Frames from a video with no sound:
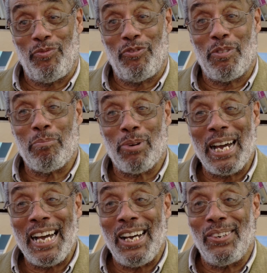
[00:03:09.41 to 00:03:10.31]
from
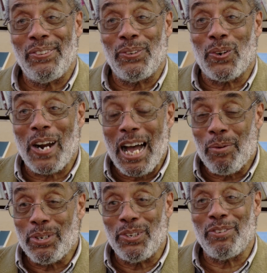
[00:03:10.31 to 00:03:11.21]
Brown or
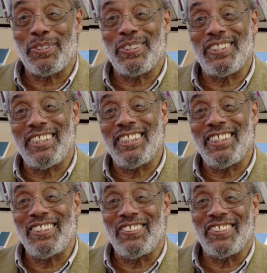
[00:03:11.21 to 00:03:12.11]
Howard
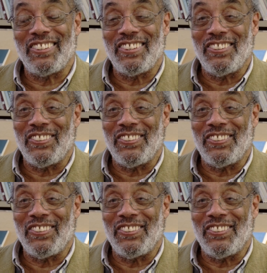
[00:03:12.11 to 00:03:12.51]
University or,